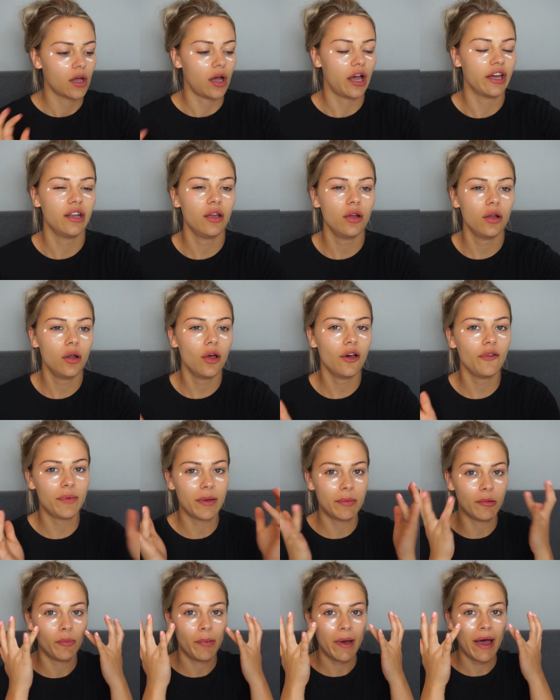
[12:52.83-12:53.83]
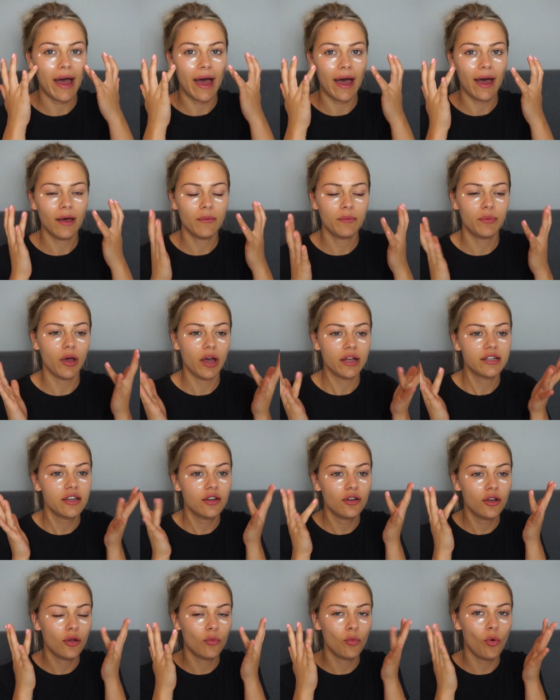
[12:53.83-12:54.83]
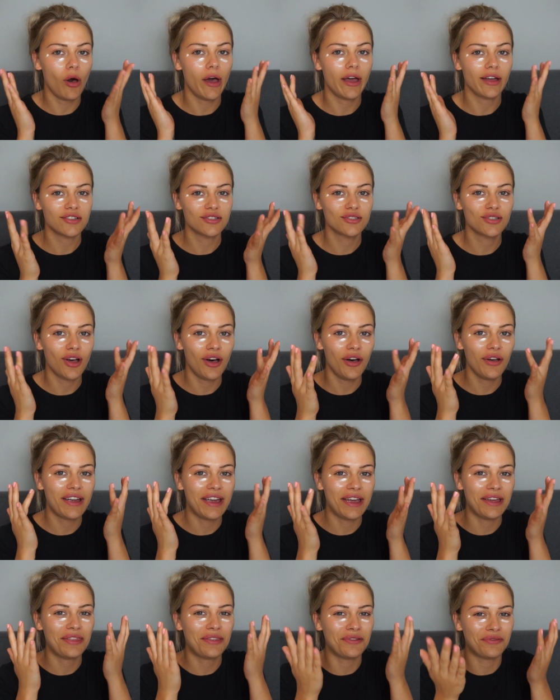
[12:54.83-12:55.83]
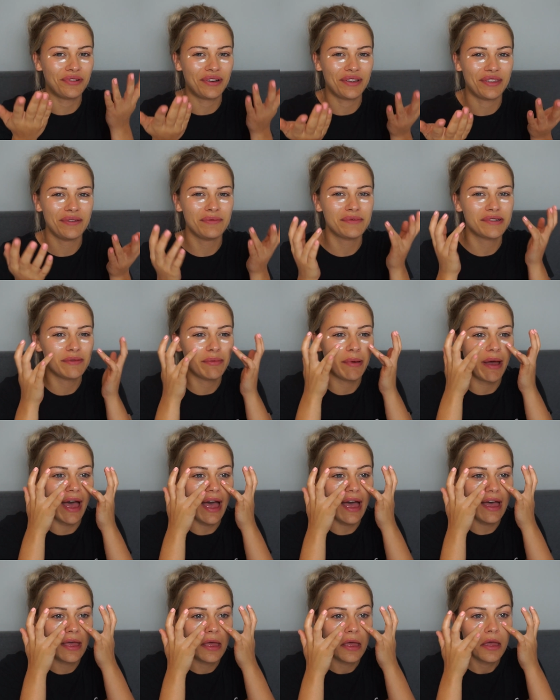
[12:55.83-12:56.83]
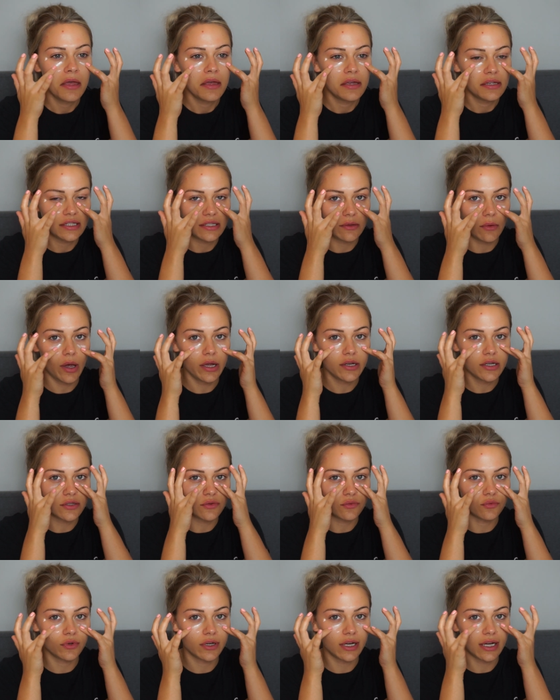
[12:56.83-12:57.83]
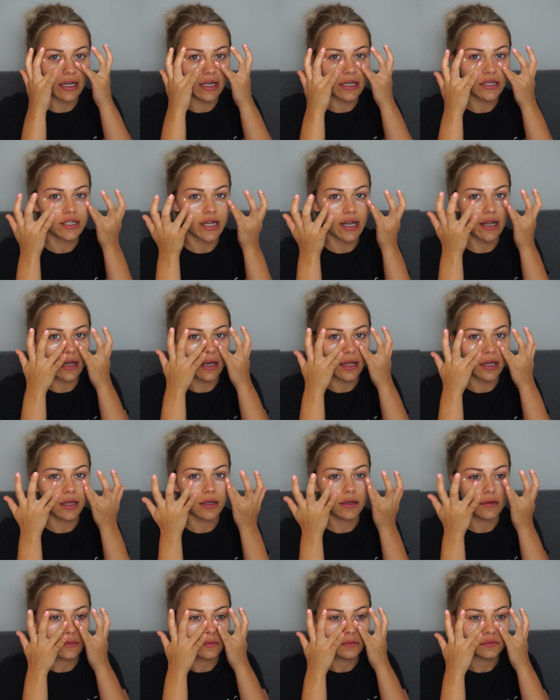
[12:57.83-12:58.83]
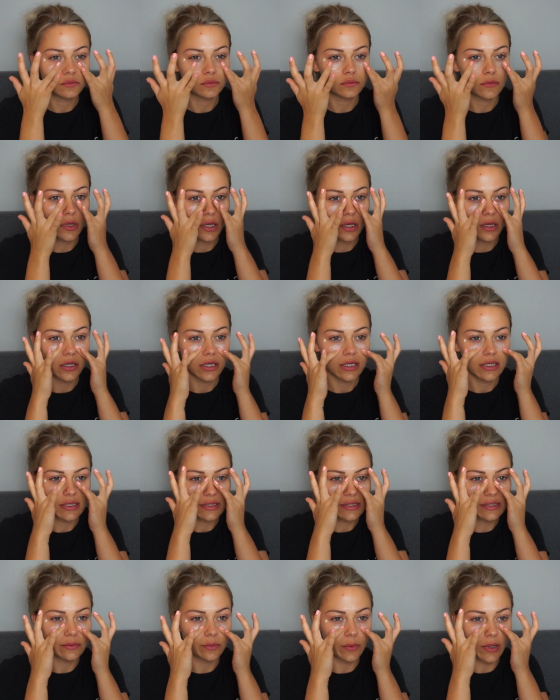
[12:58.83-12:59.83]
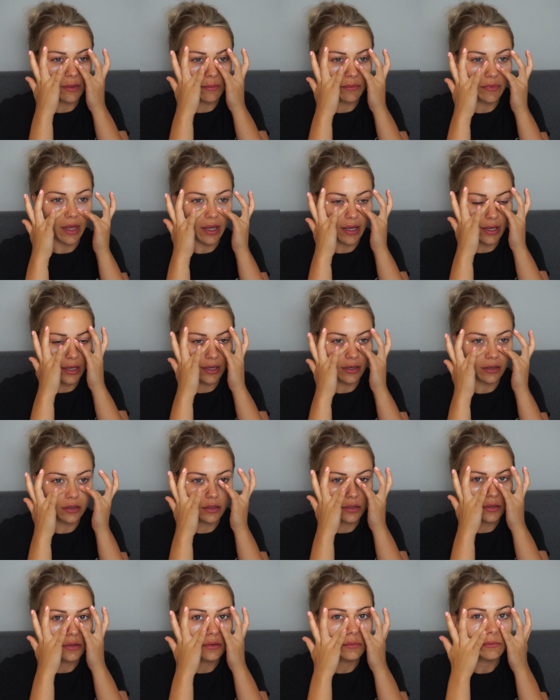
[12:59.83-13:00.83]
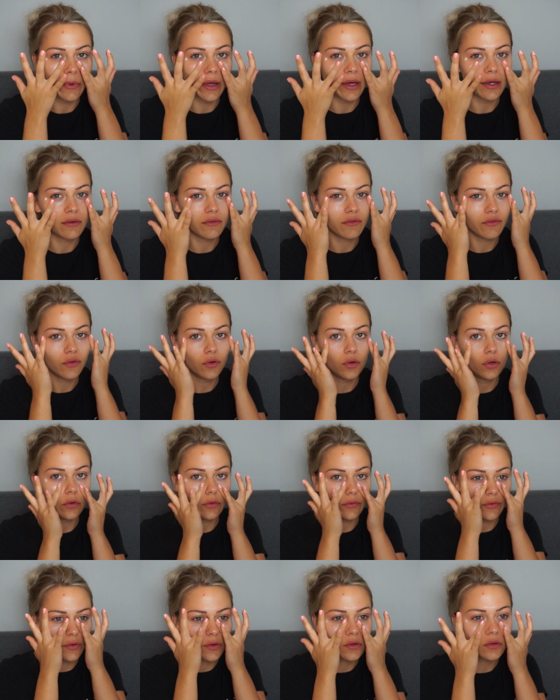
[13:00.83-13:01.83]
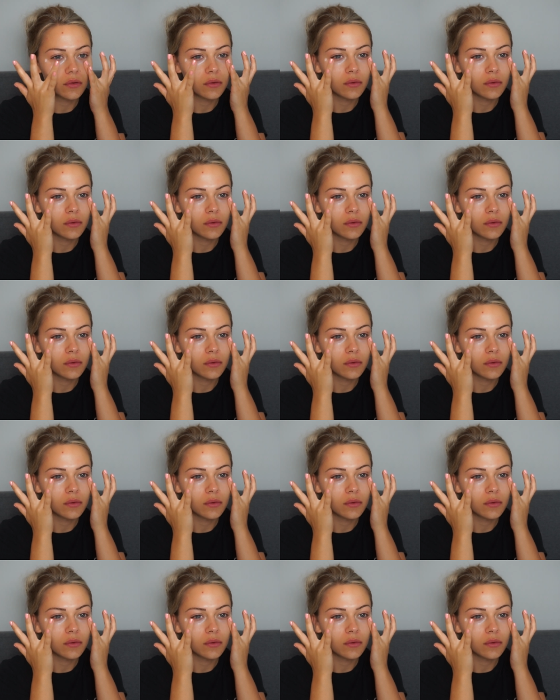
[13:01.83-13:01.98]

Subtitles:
I know a lot of people pat, but I don't know why. I just can't get the rhythm to pat. So I just really gently sweep that in, back and forth.